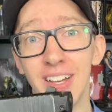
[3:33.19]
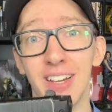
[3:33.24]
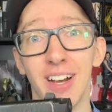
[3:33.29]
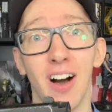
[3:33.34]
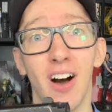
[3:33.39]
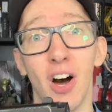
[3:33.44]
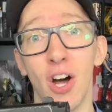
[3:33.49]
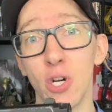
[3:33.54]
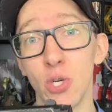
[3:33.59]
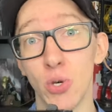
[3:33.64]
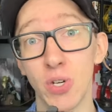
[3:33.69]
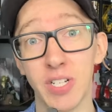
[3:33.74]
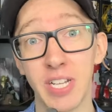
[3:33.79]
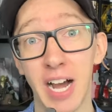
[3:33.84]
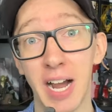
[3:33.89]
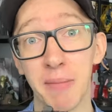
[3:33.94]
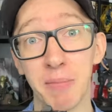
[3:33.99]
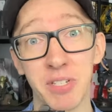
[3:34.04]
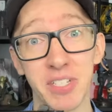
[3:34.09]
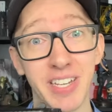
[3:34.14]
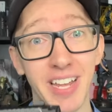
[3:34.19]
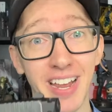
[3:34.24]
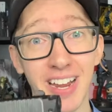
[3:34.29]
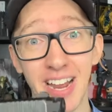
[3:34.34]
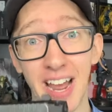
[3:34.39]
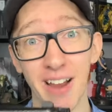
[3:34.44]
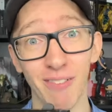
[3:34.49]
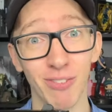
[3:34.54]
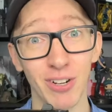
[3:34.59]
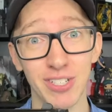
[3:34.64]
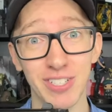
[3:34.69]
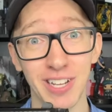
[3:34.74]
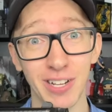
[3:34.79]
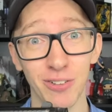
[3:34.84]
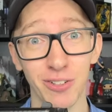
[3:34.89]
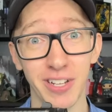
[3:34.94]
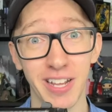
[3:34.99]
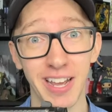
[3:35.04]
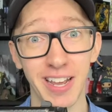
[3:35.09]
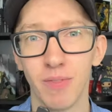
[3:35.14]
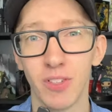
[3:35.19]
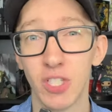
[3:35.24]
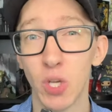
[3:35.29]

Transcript: 100 times a day every single day.